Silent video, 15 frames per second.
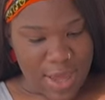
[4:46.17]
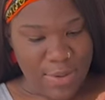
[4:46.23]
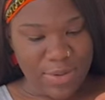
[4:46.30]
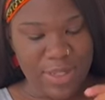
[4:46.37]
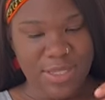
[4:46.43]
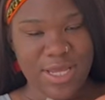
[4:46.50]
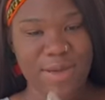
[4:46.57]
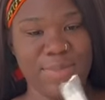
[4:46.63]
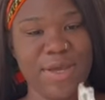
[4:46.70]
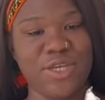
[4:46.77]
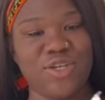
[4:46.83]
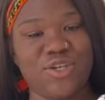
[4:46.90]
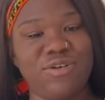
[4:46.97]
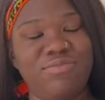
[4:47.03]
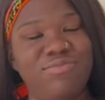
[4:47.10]
with a tape
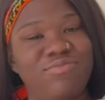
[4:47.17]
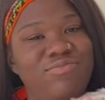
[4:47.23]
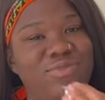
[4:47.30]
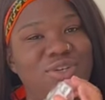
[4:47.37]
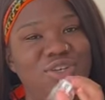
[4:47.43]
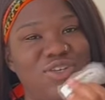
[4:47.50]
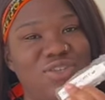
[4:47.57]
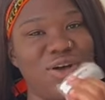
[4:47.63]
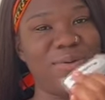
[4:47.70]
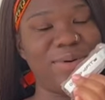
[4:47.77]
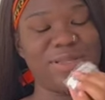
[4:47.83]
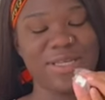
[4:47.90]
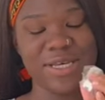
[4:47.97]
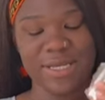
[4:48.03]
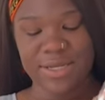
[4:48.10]
measure, which is
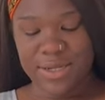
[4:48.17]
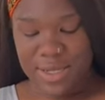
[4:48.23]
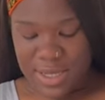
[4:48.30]
always good.